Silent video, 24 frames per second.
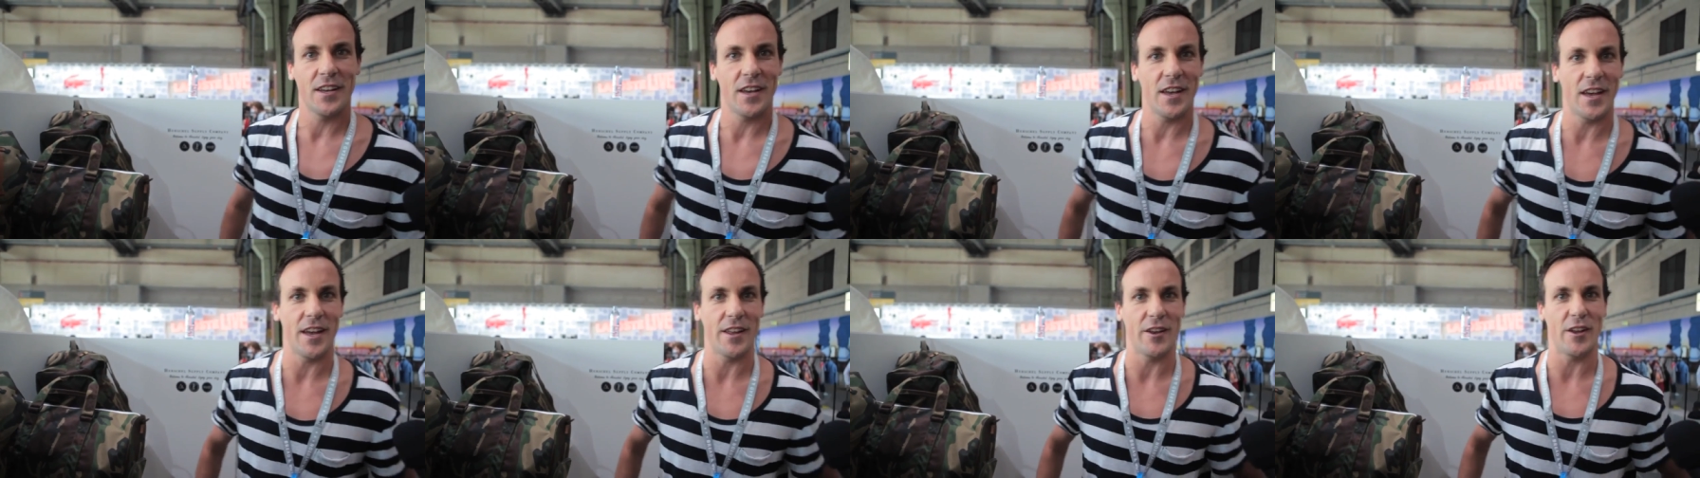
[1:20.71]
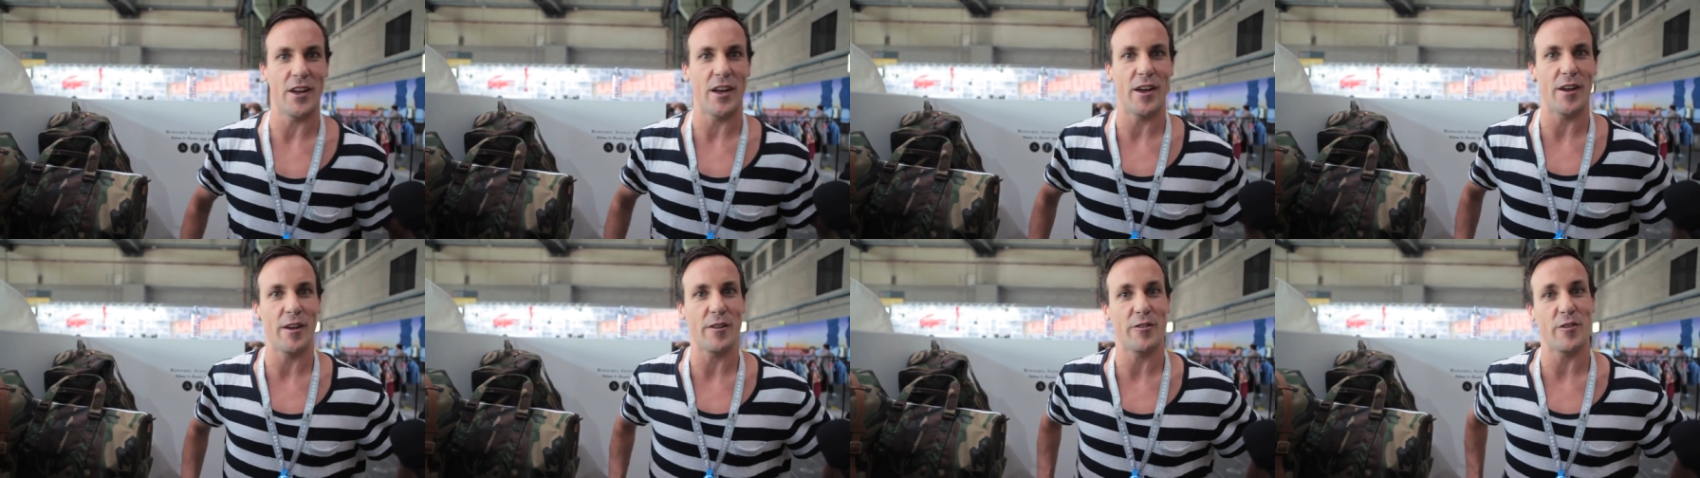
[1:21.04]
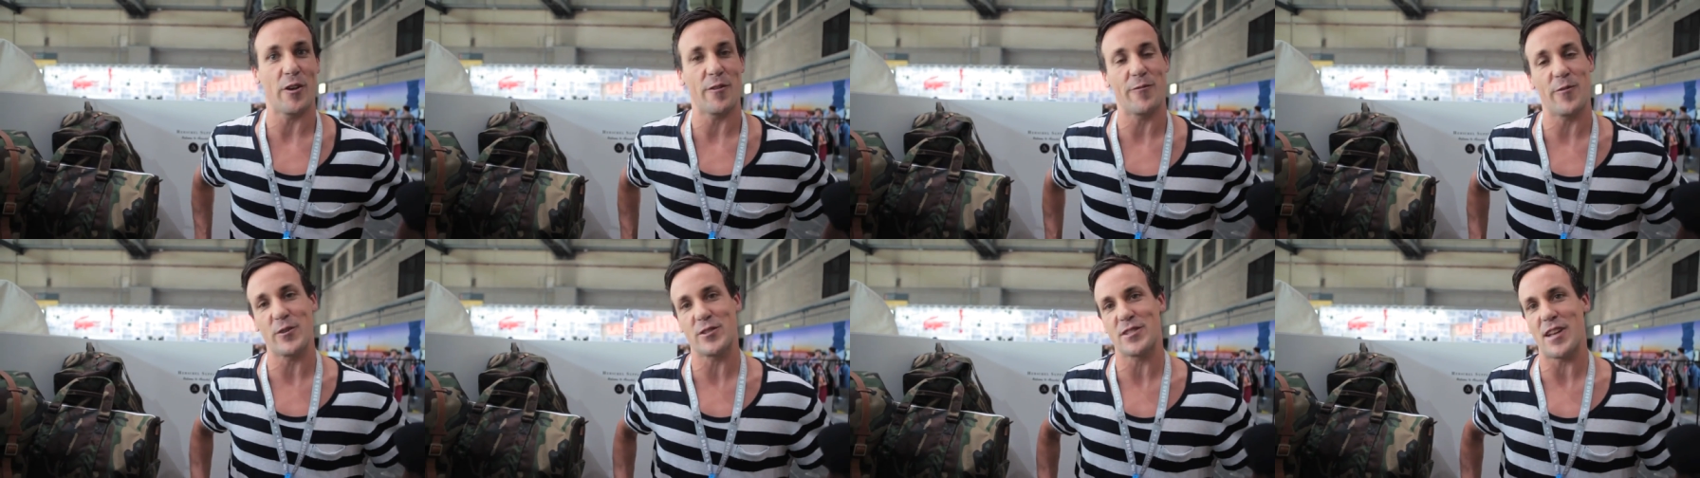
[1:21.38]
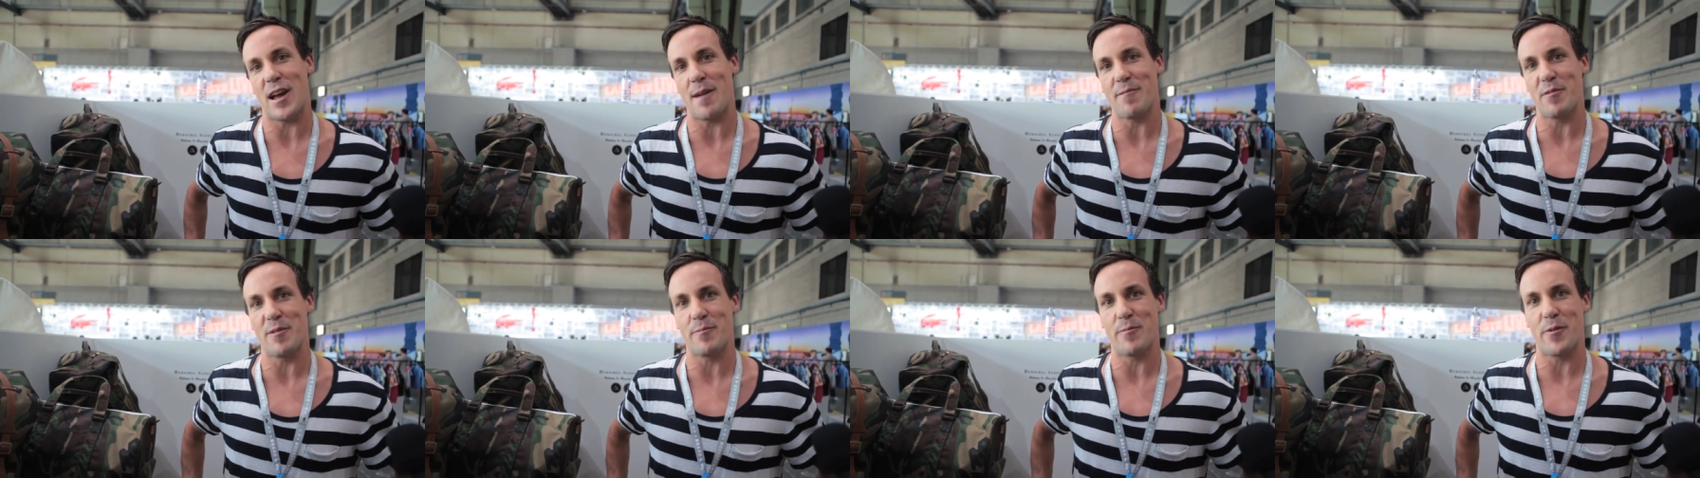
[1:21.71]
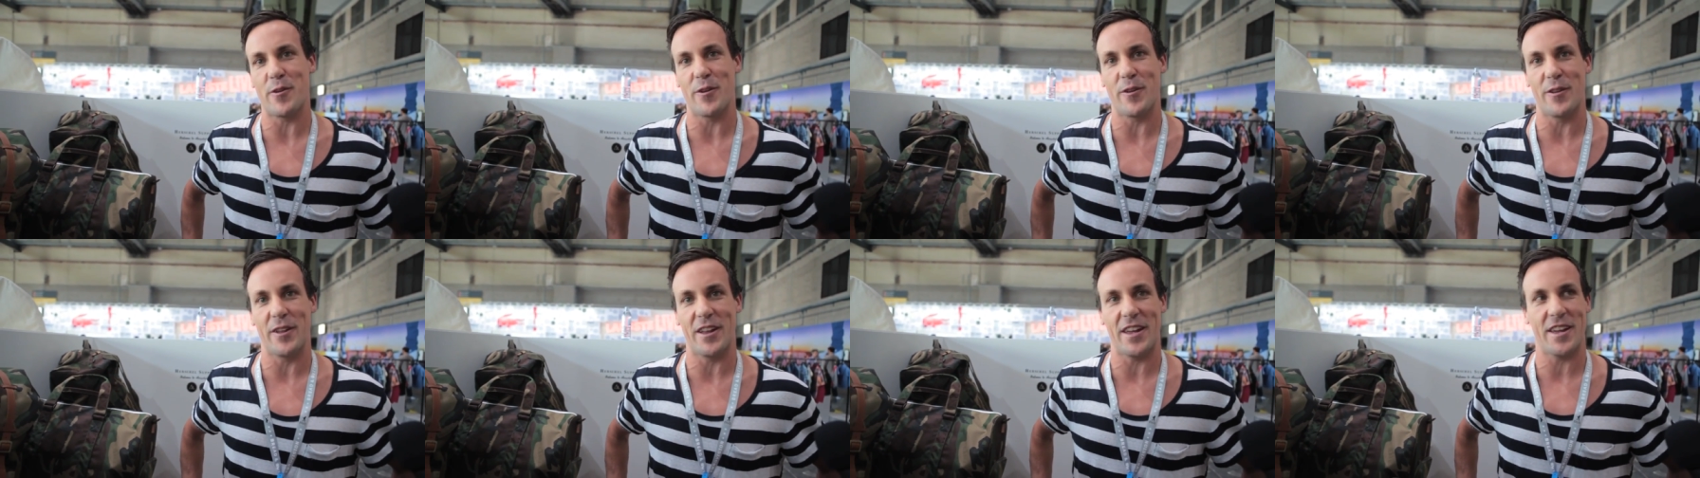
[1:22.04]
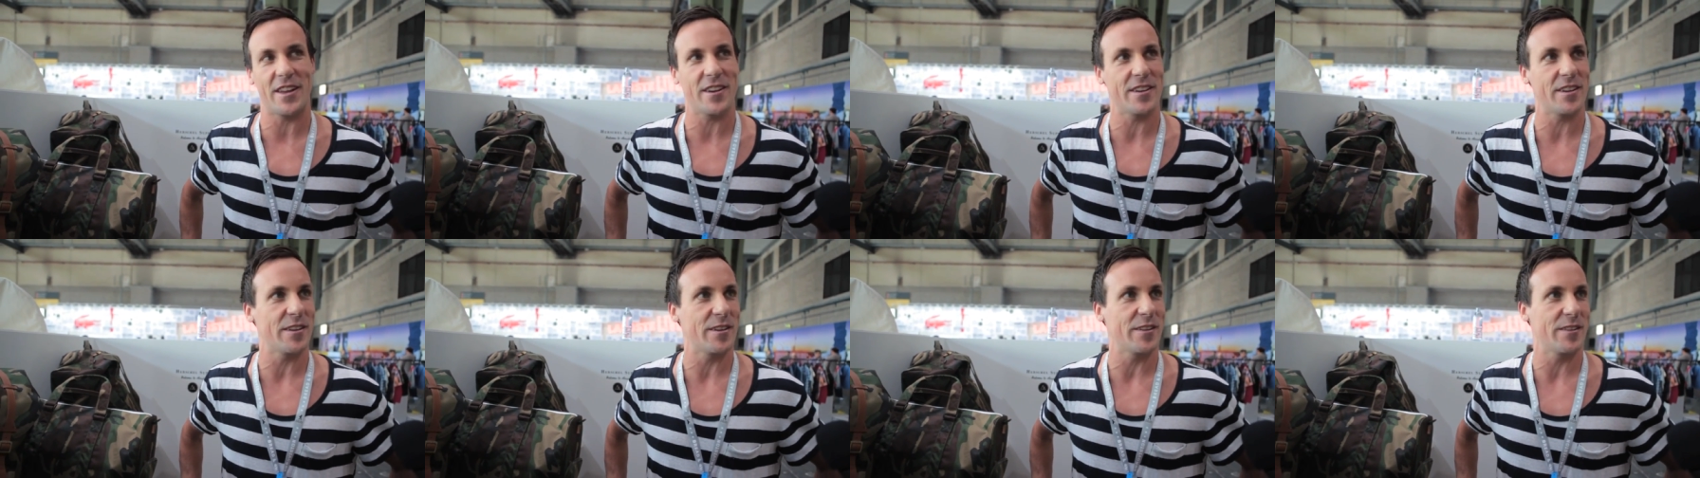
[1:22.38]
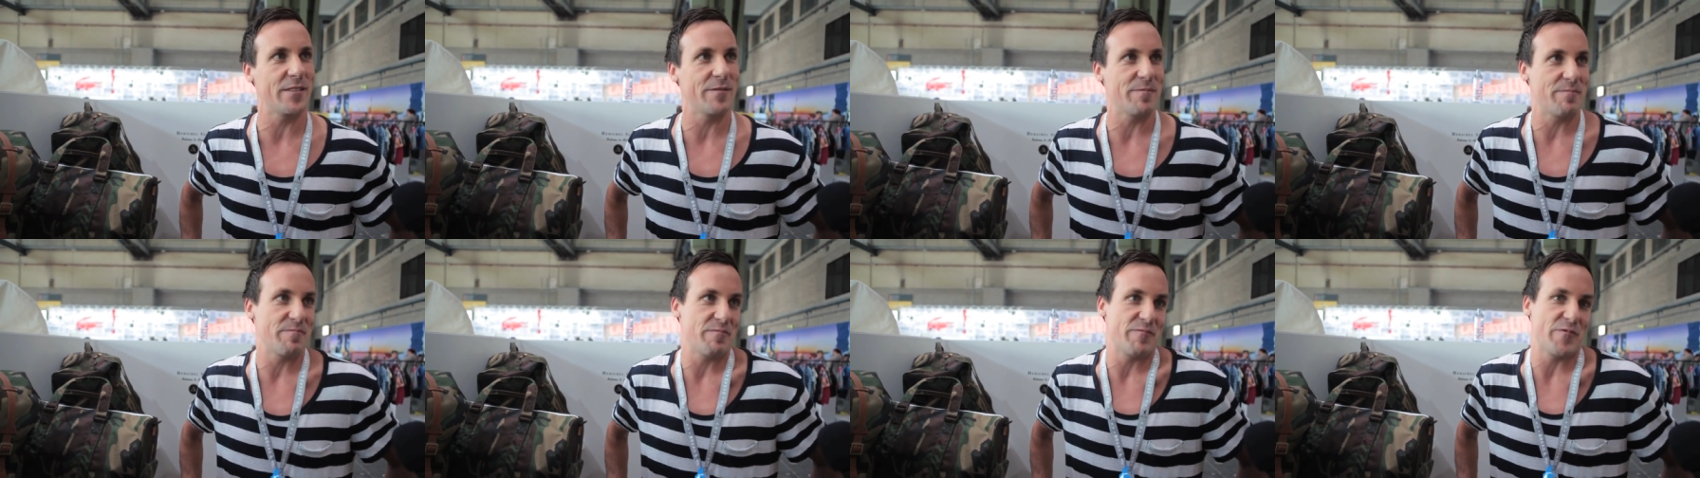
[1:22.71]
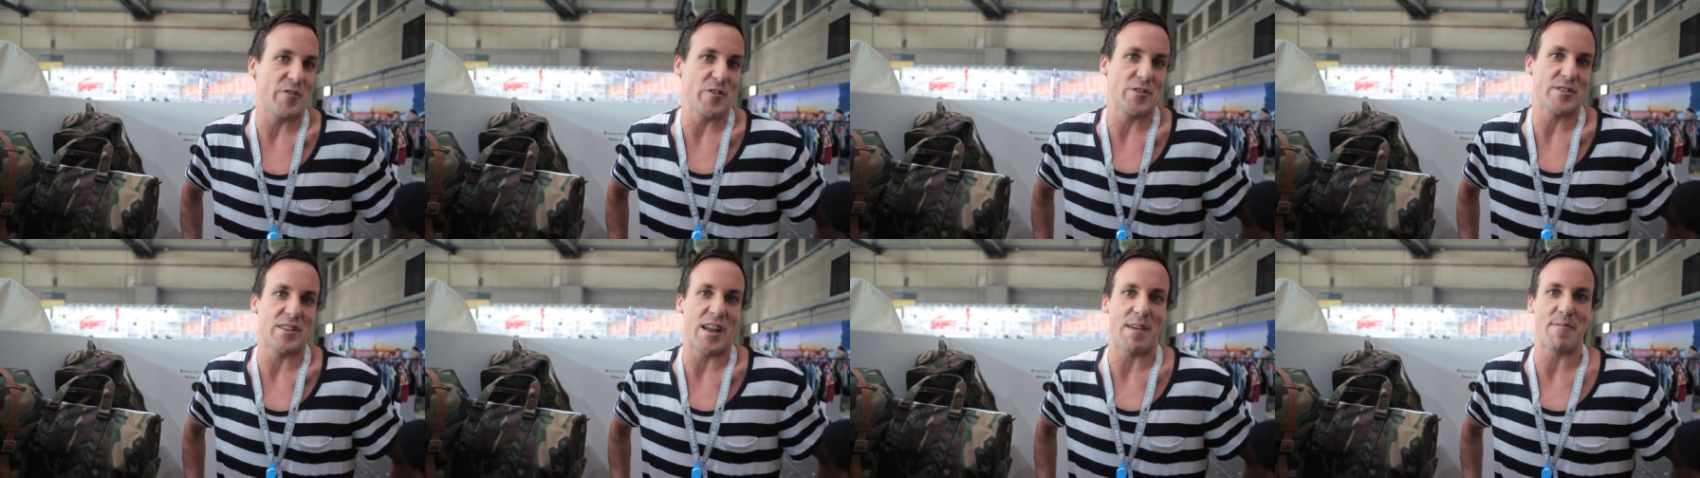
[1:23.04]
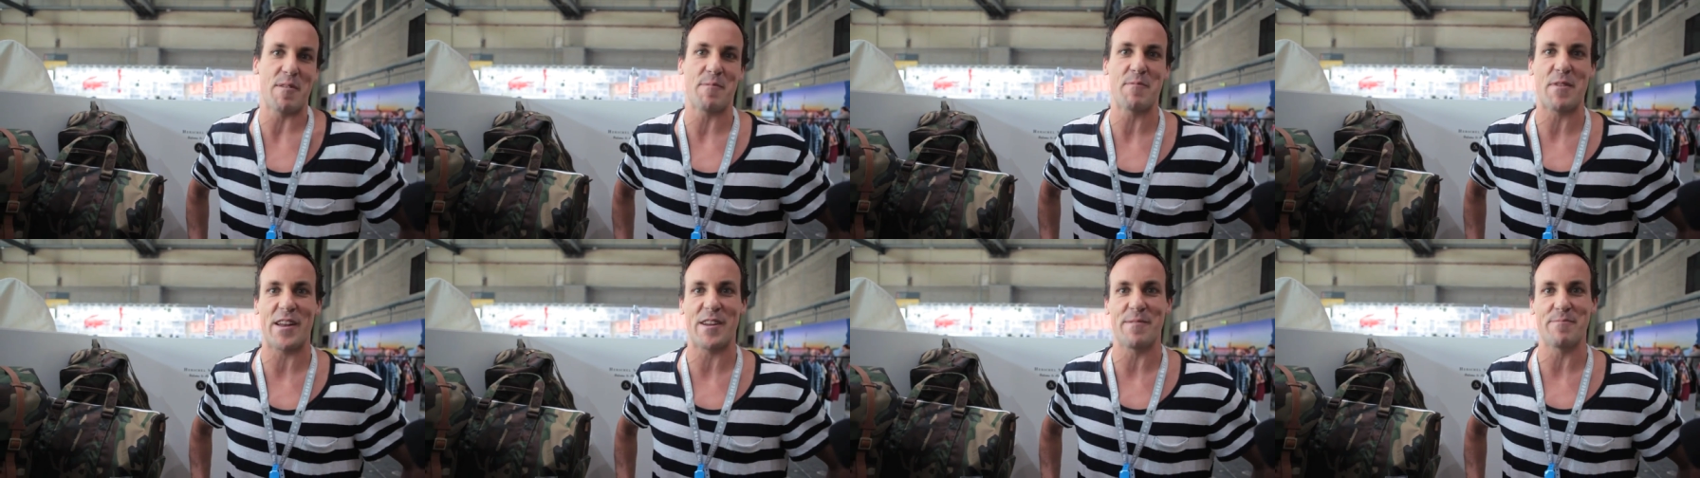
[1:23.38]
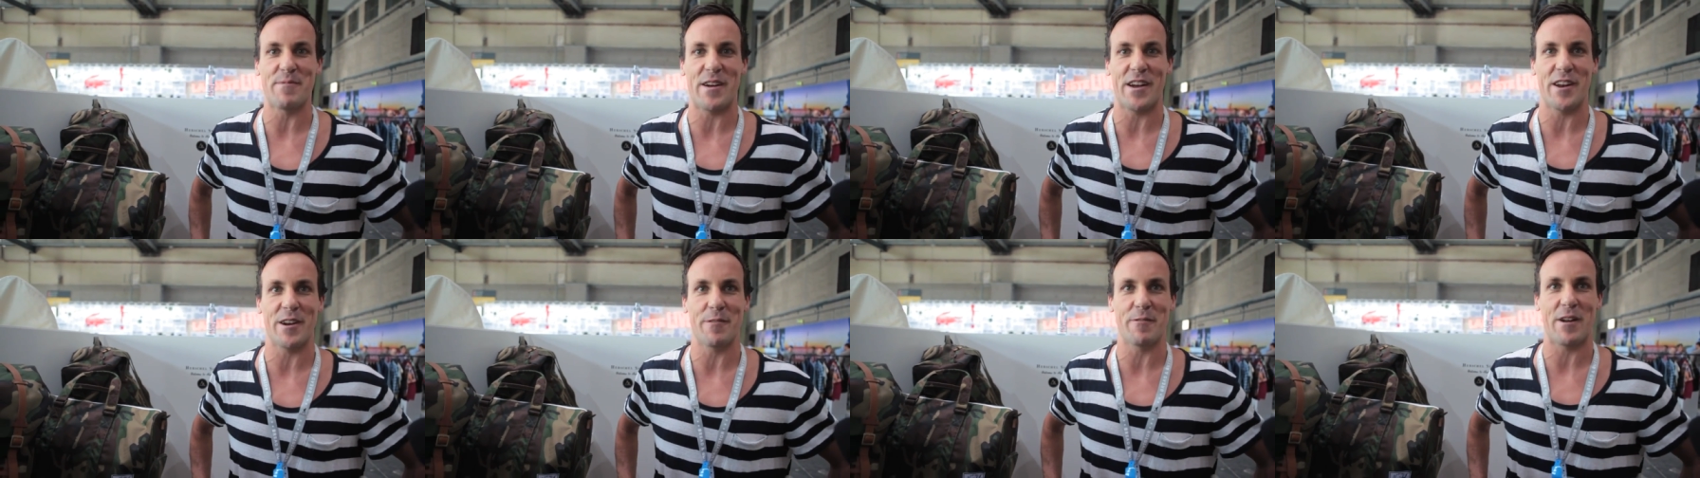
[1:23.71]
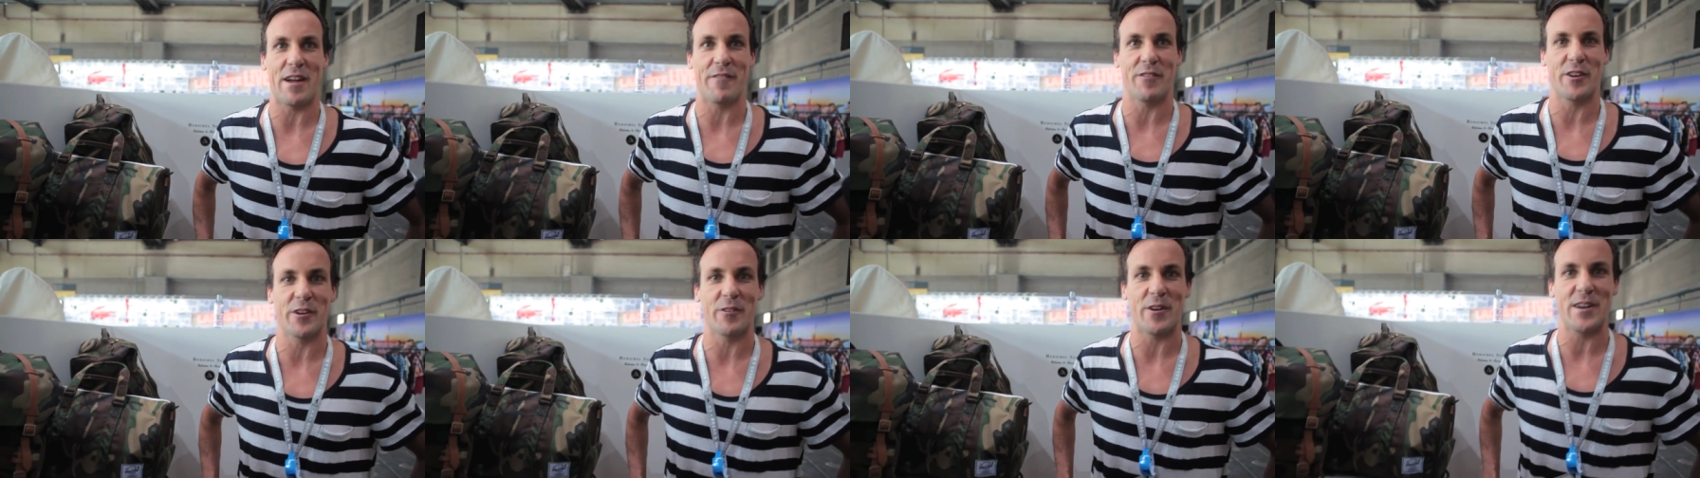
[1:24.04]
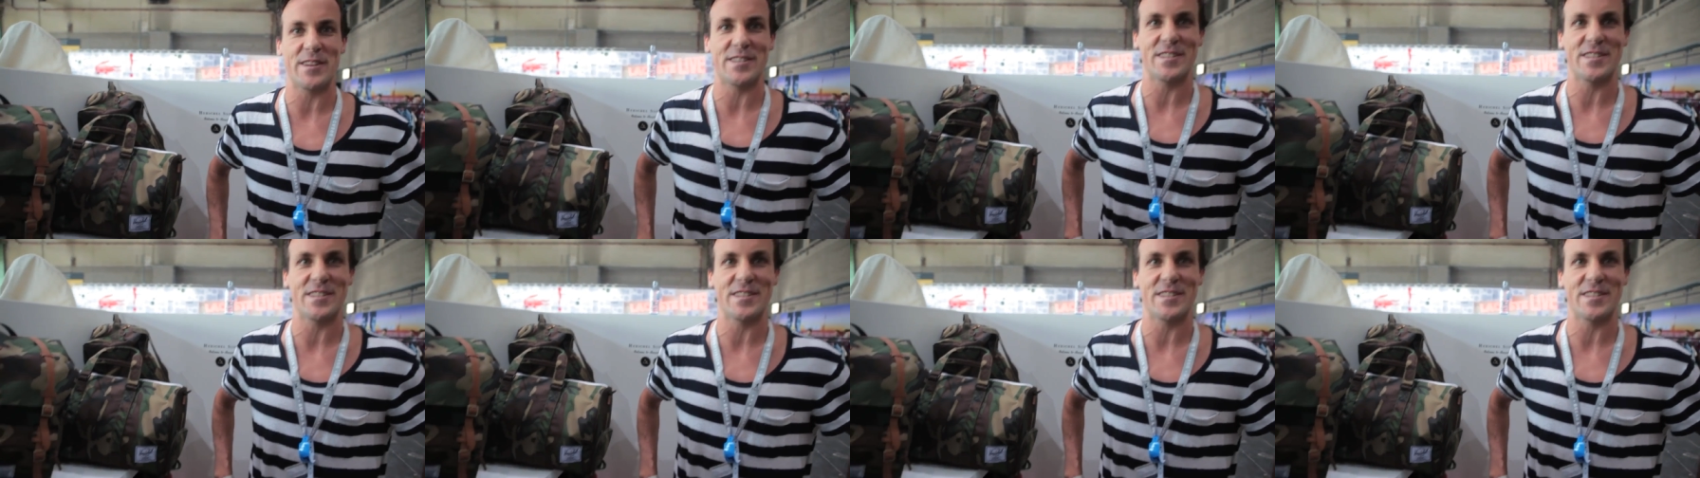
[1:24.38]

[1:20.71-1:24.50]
And uh, it's our first time to Berlin and first time at Bread and Butter, and we're having a great